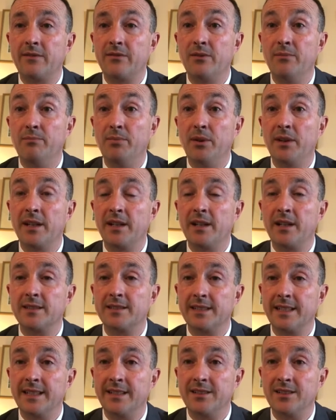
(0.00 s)
for putting
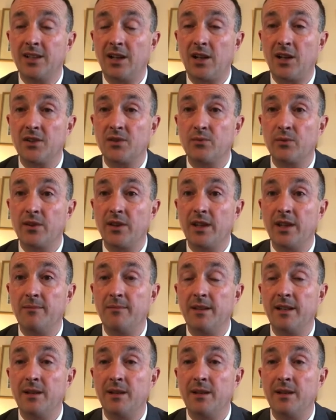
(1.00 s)
us in touch with him.